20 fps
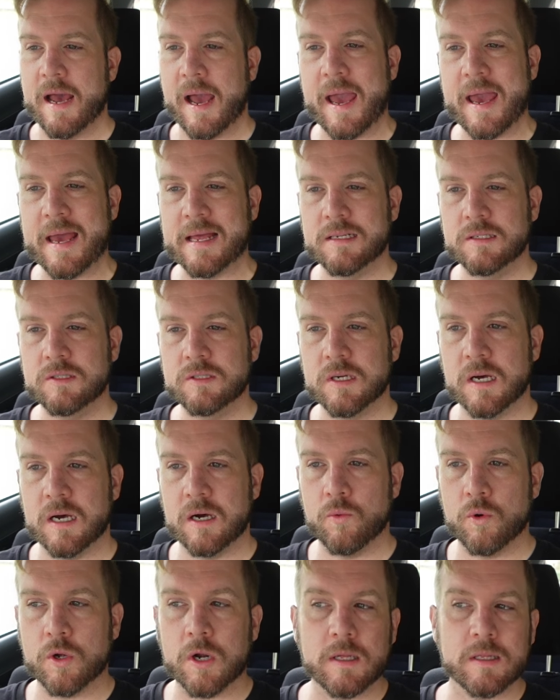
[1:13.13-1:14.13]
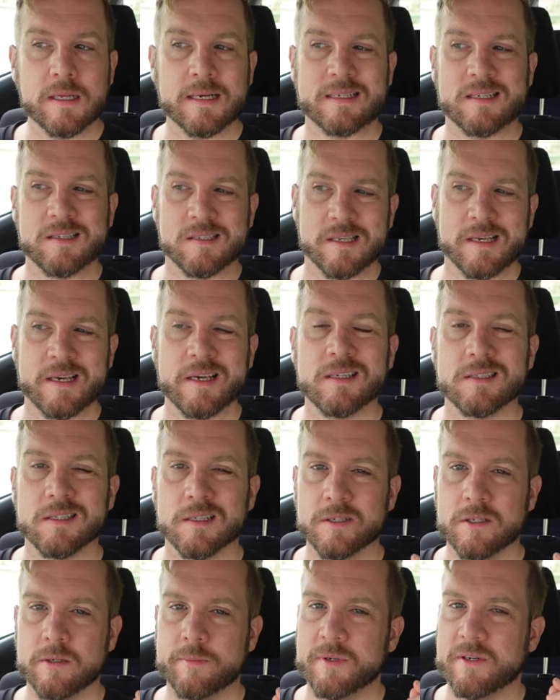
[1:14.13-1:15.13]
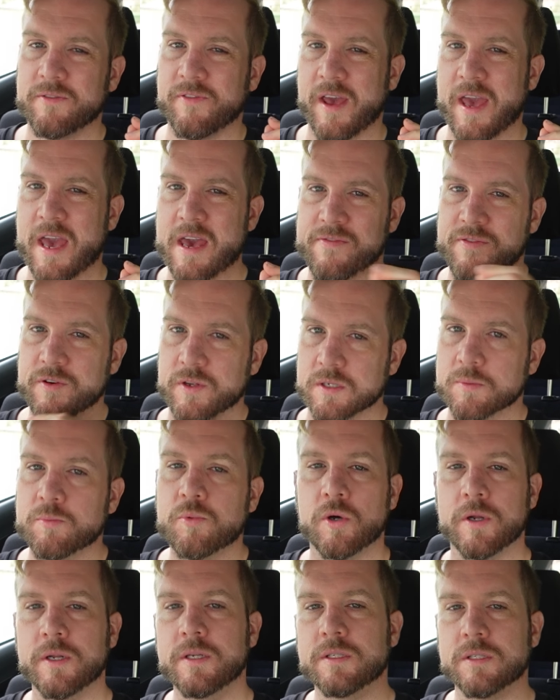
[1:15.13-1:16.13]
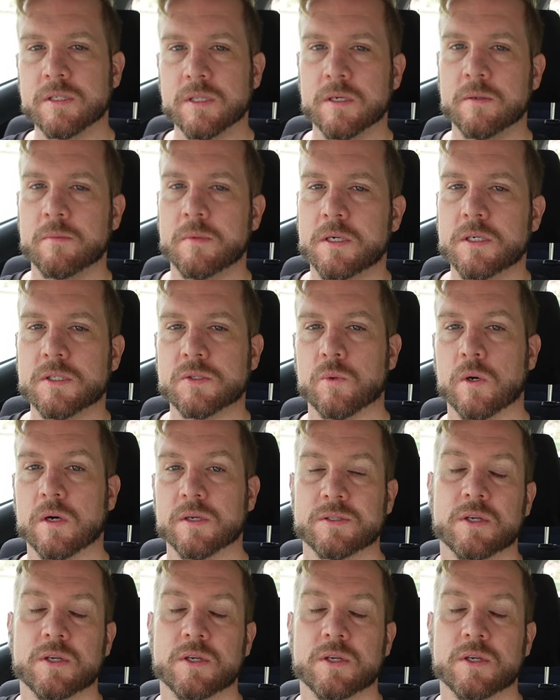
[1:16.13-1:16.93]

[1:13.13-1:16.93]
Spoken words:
And what I like to see is a little bit of effort put into them as well.